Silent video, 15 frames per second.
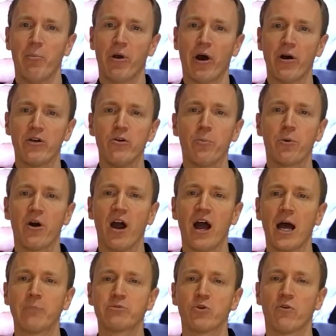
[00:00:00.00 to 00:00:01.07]
But are you
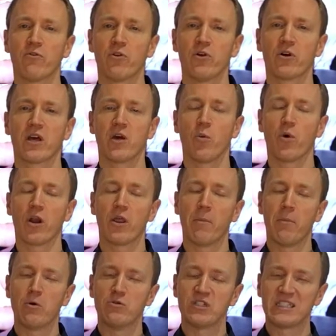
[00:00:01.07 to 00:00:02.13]
perhaps overlooking one of
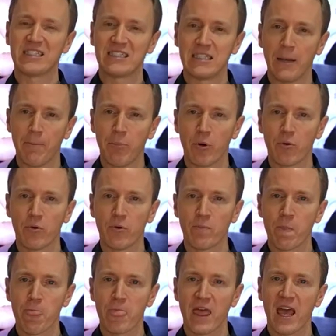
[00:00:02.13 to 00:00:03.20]
the most simple
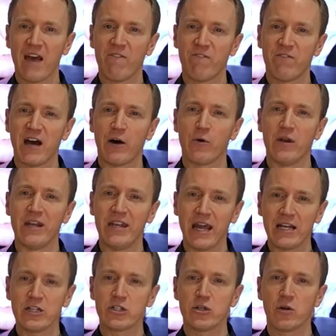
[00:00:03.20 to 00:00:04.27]
and
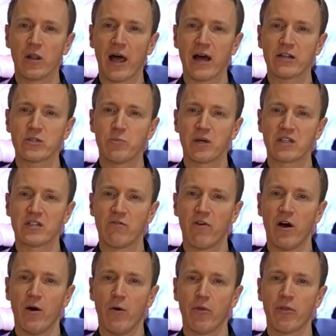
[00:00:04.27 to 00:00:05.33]
foundational aspects
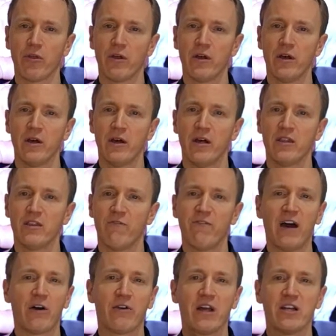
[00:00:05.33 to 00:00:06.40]
of health? The
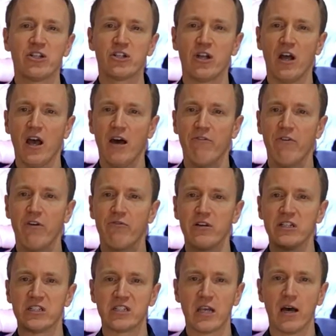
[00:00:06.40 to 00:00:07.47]
foundation of
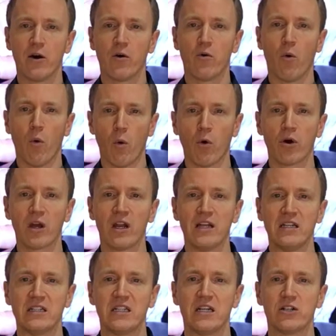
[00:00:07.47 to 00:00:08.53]
every cell, organ,
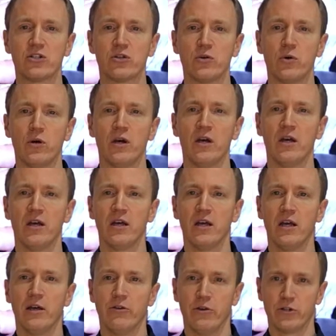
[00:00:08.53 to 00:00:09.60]
and tissue
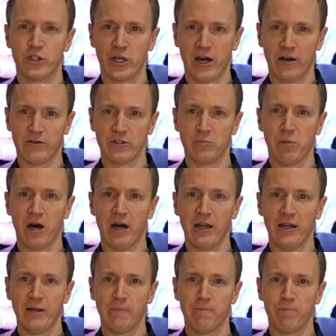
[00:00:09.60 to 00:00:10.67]
in your child's
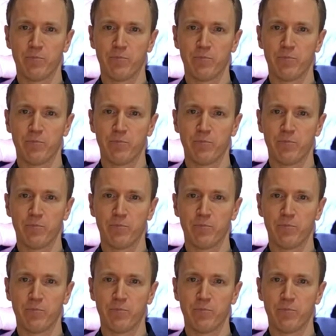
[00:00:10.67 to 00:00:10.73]
body.